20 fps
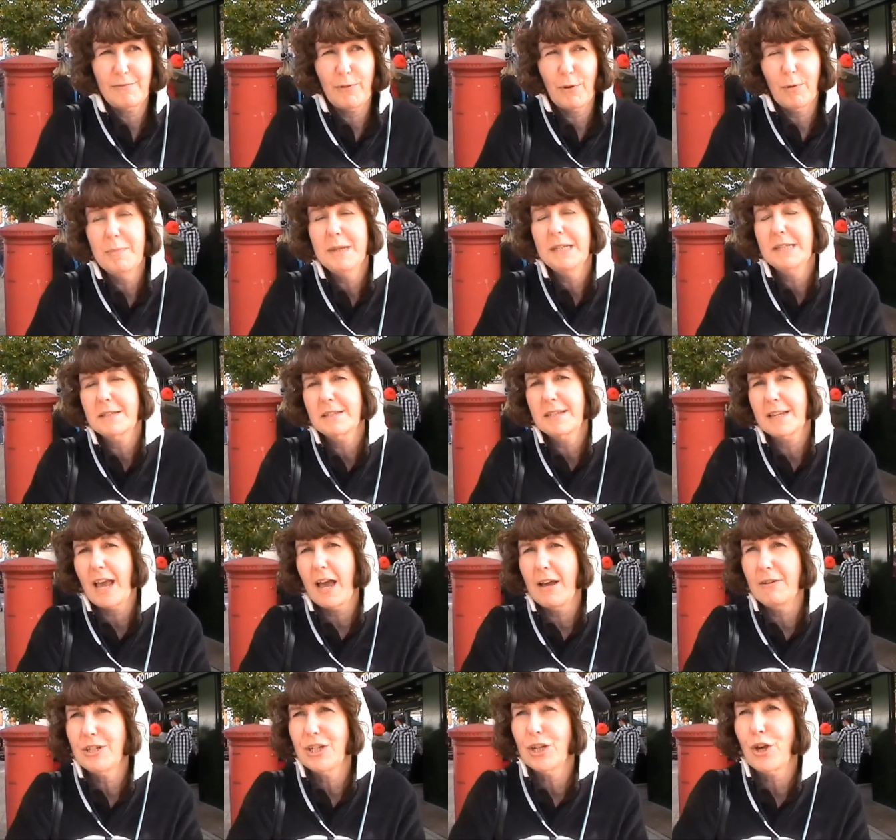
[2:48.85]
four months ago
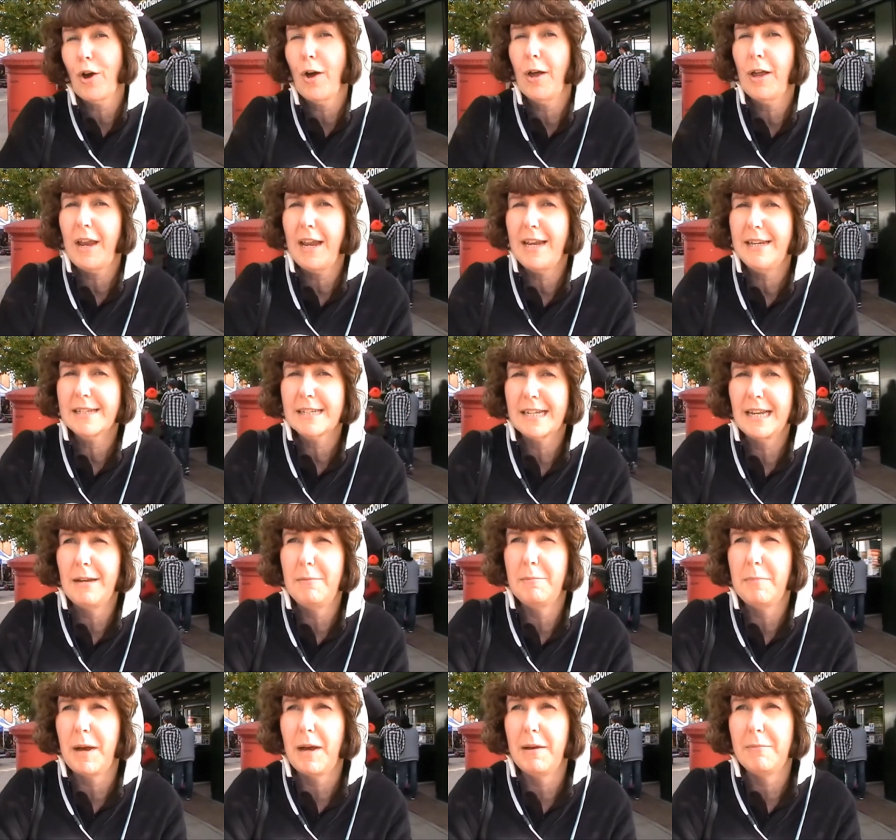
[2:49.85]
she got an
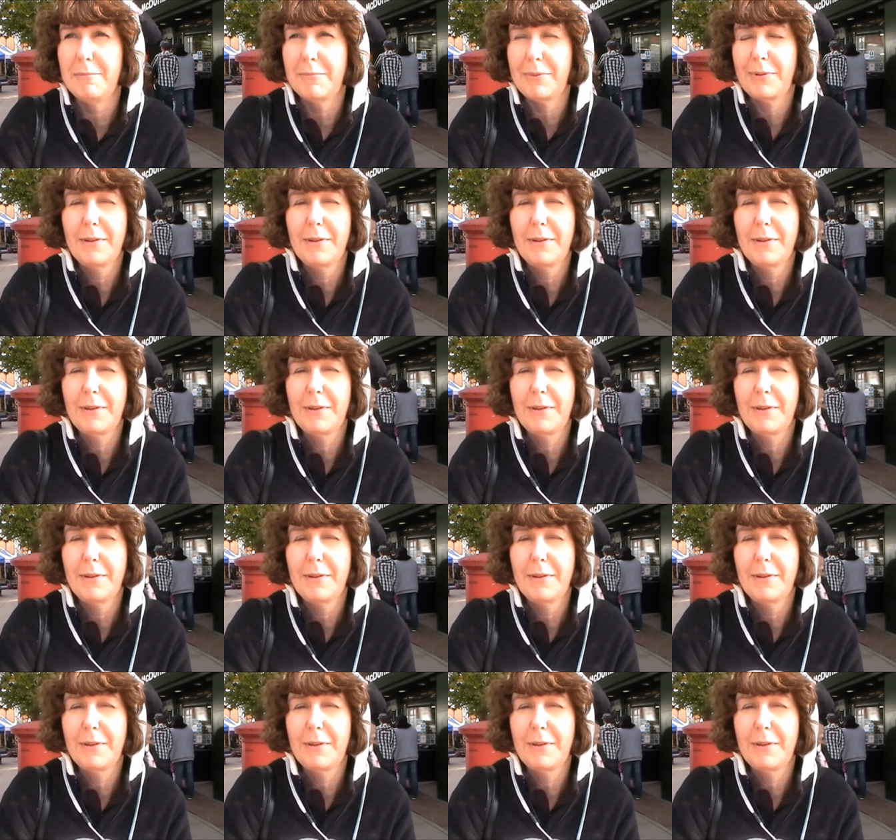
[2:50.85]
insulin pump.